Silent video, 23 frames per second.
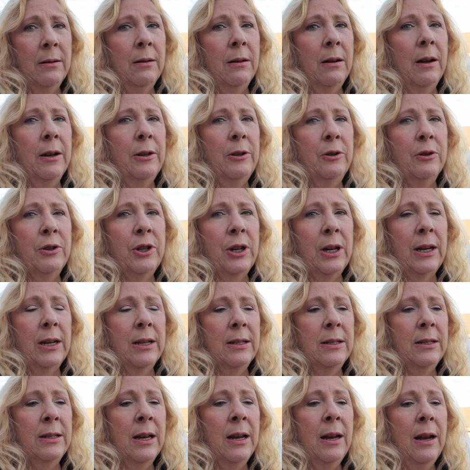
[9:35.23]
on your
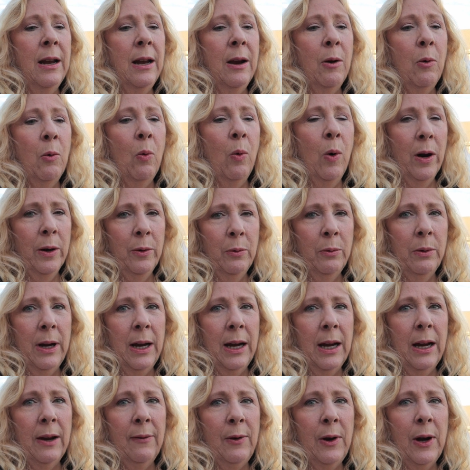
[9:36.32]
chickens. One
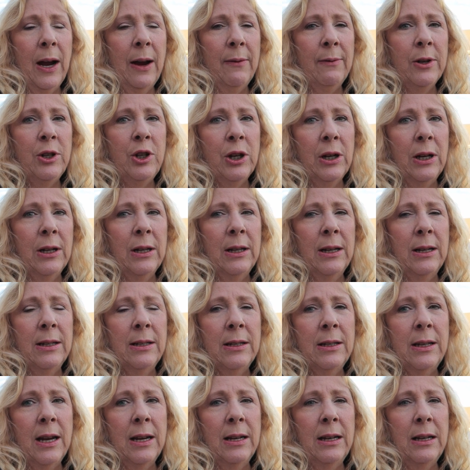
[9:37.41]
wing if you have a chicken
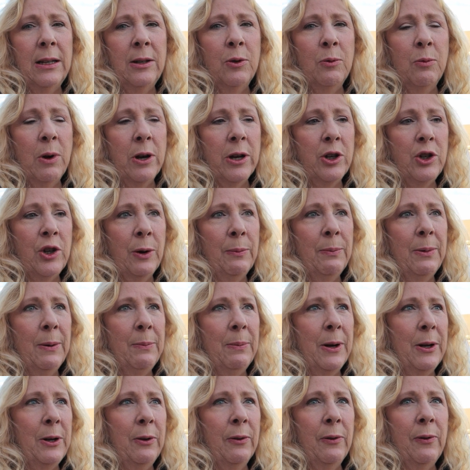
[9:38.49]
that's tending to want to jump
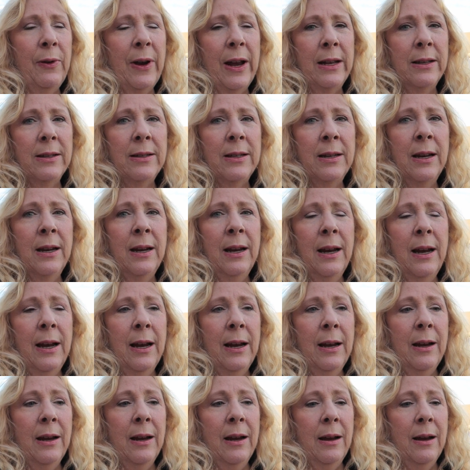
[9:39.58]
up on your fence.
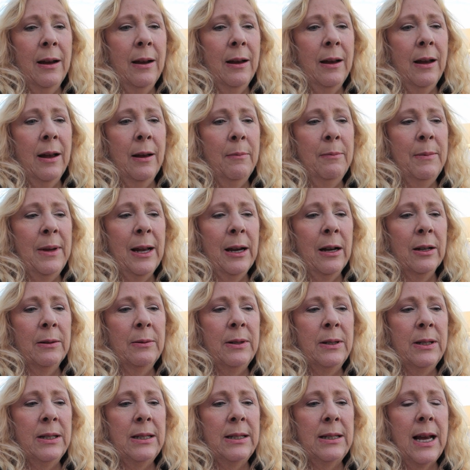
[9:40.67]
It'll
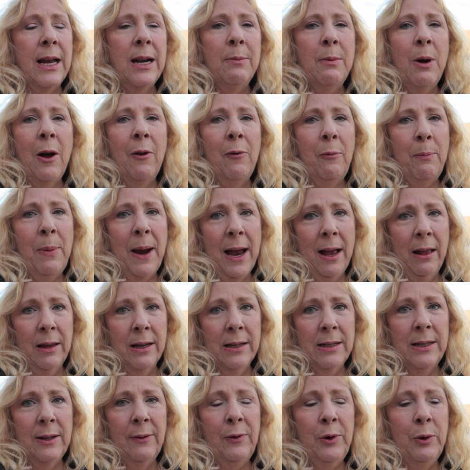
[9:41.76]
set them off
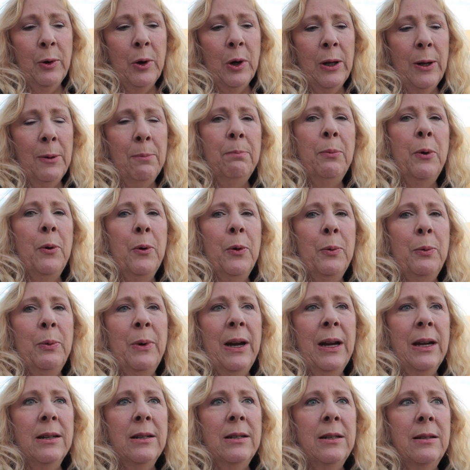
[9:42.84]
balance. If you clip both
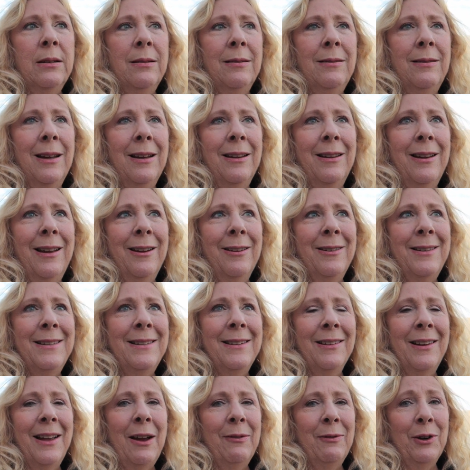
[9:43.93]
wings, then they
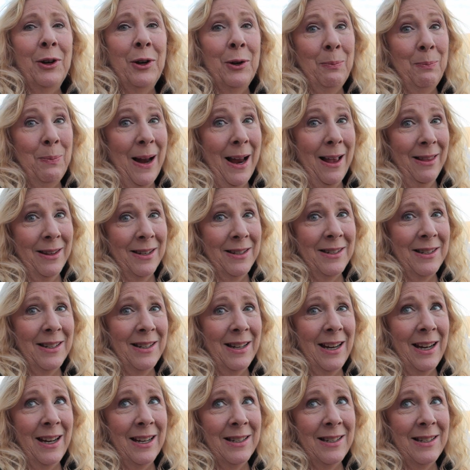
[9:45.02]
still have a good balance
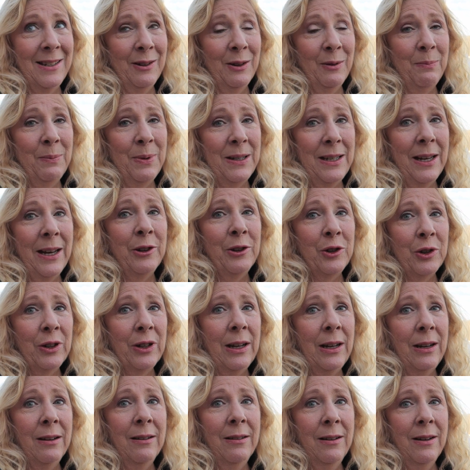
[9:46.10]
and they could still
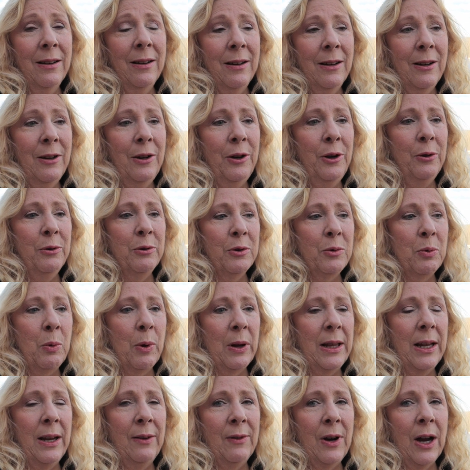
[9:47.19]
potentially use
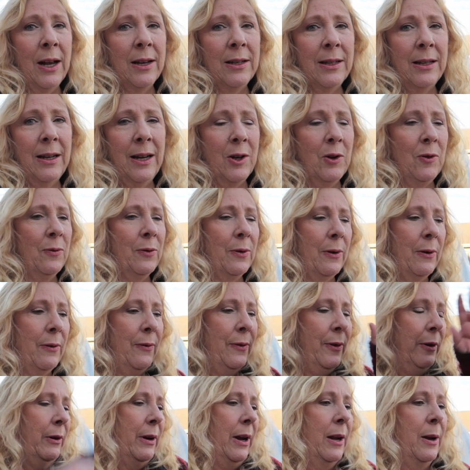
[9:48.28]
what they've got to get over
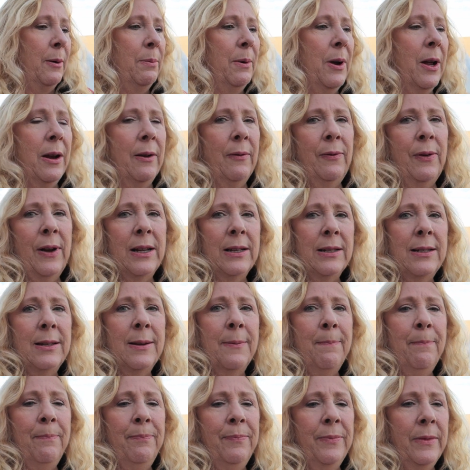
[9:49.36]
or get up on a fence.
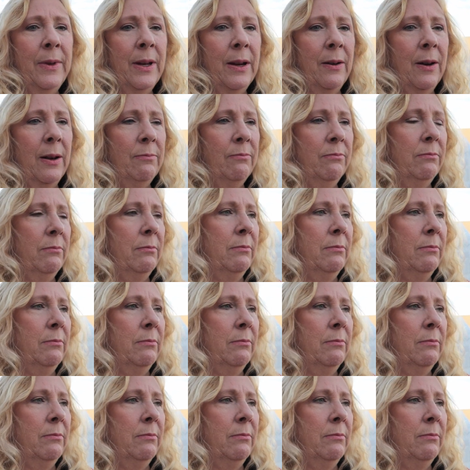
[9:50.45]
I got